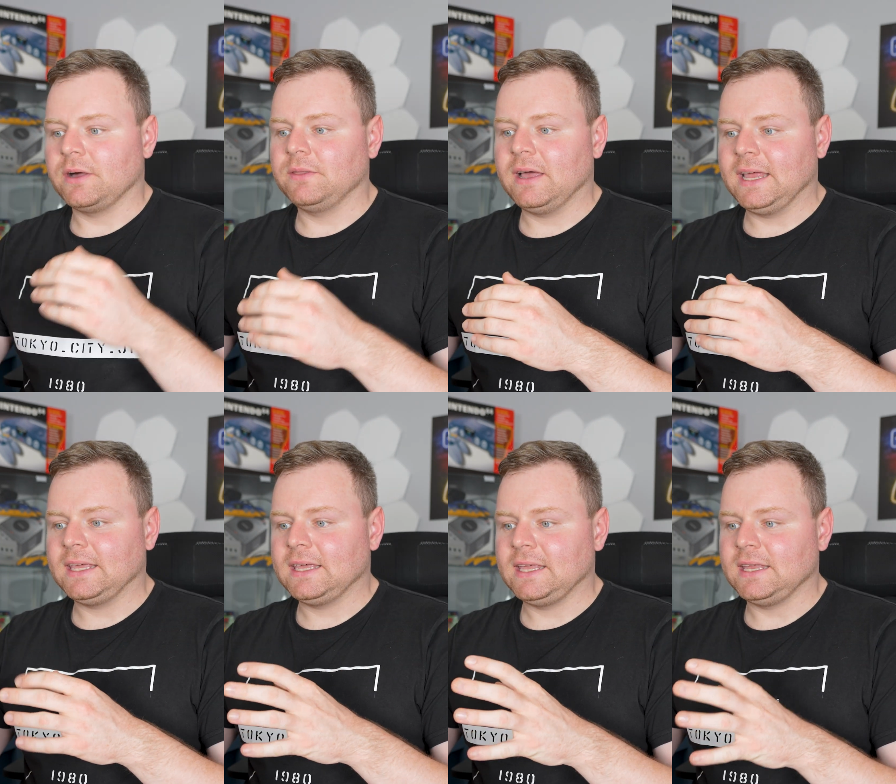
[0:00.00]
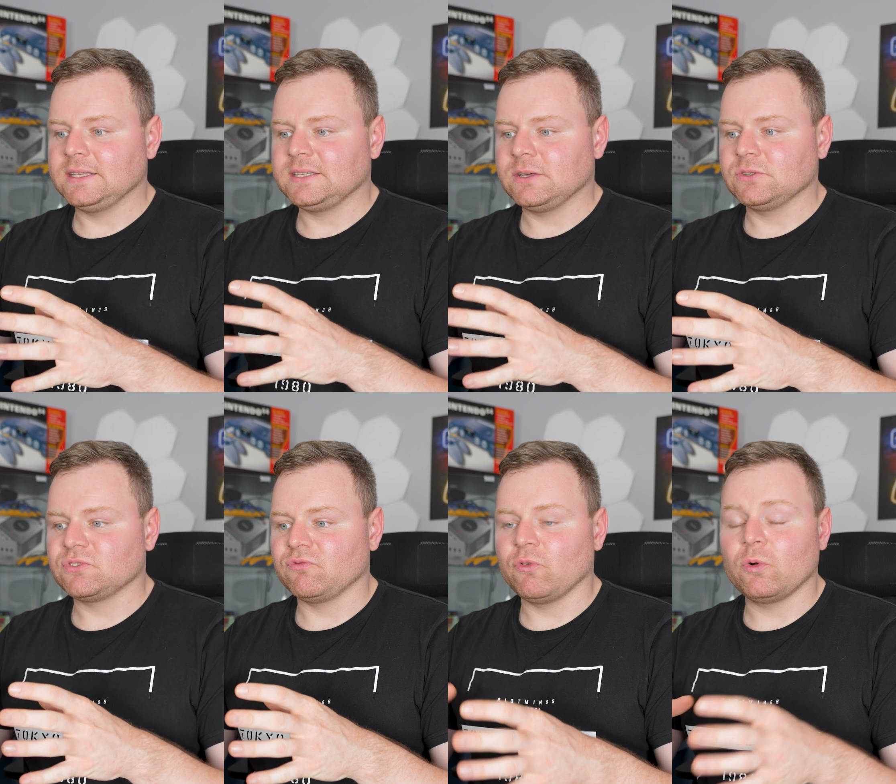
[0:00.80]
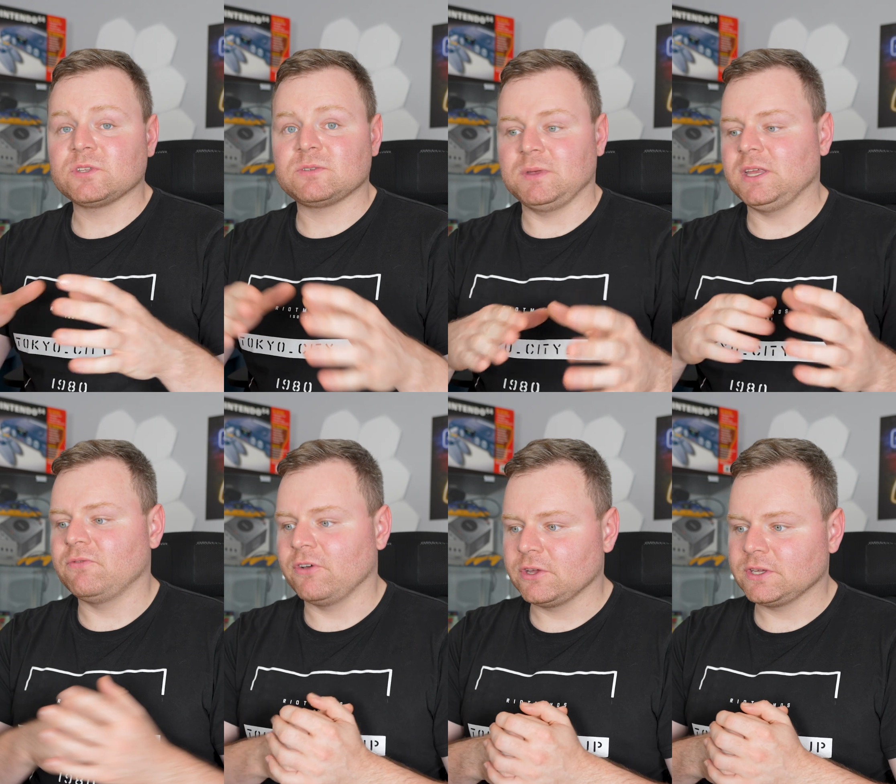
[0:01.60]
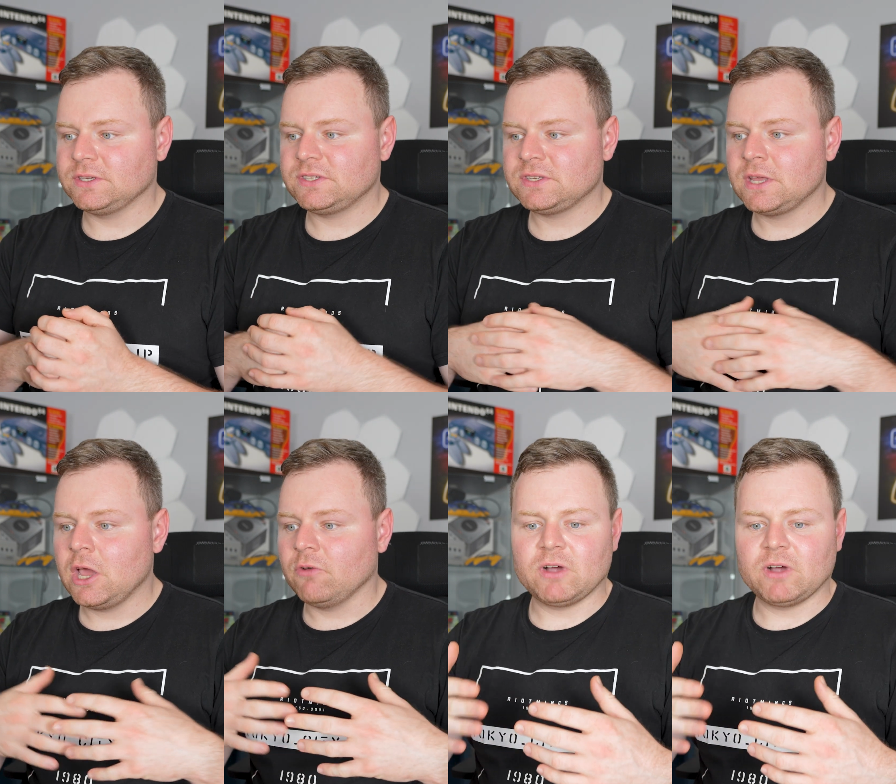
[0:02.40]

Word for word: Unlike Intel's raw speed focus,